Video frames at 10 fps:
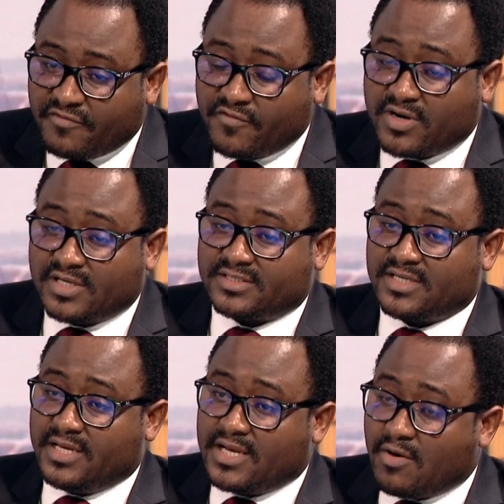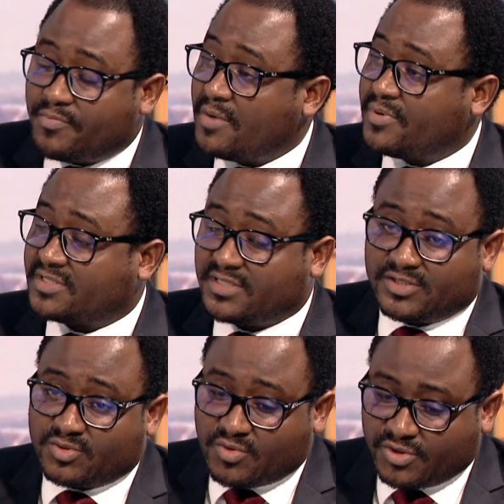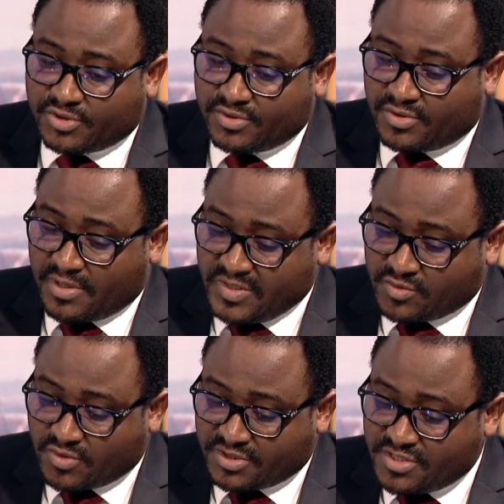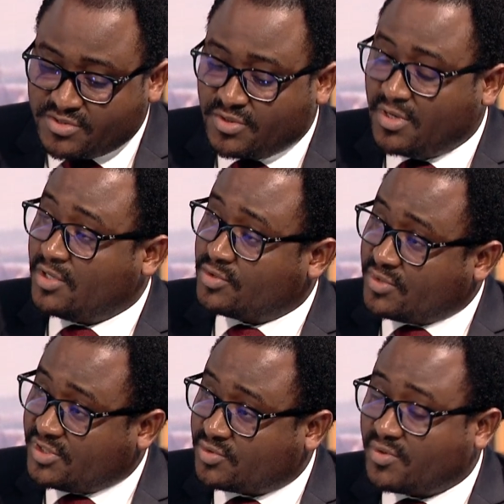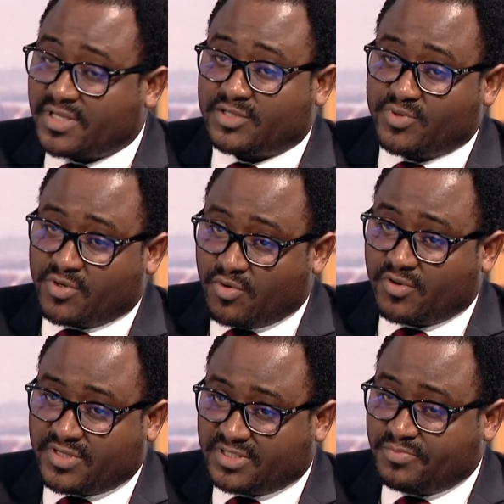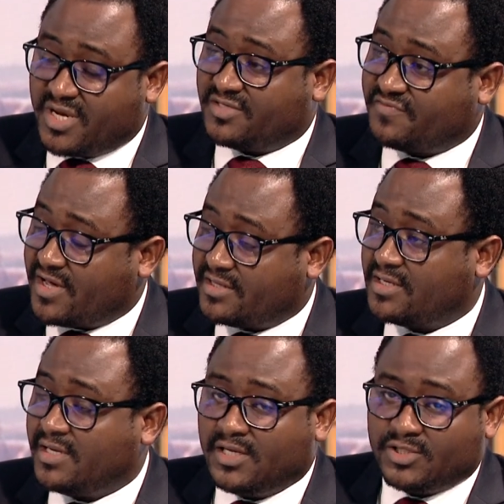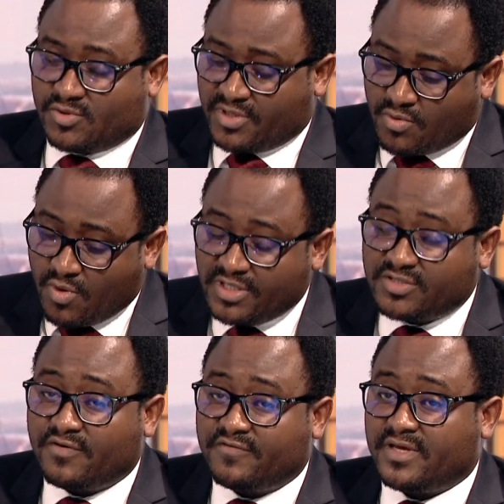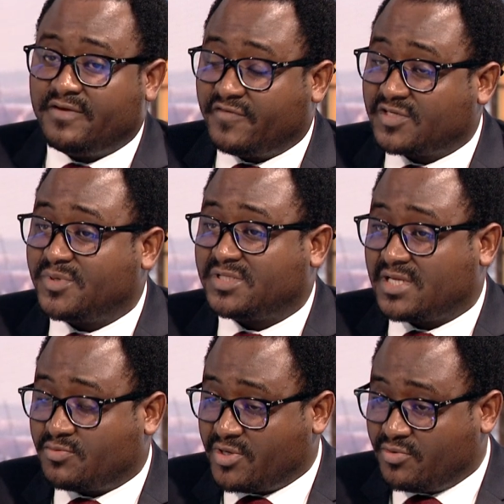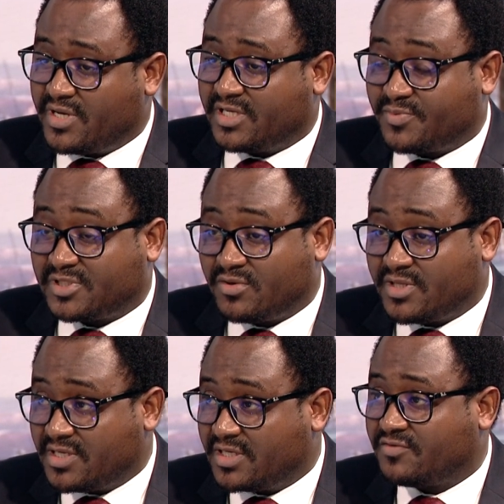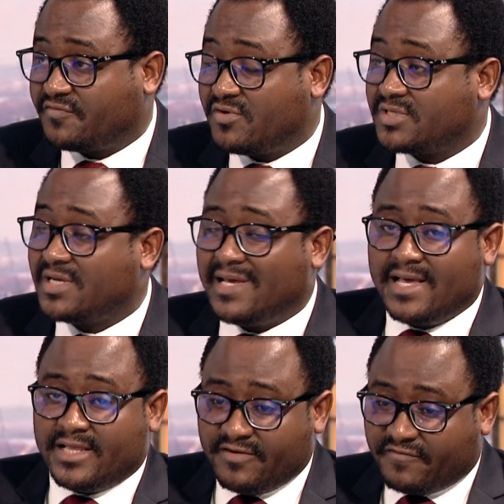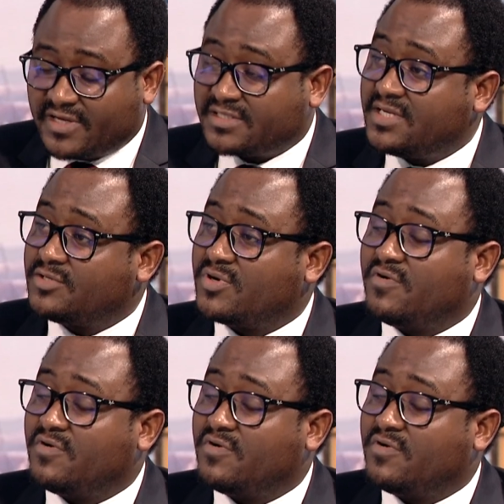focus and our purpose is to, I mean, to continue to ensure that we grow this base further. So the quality of the investments that we're doing, especially on the digital front, the vast network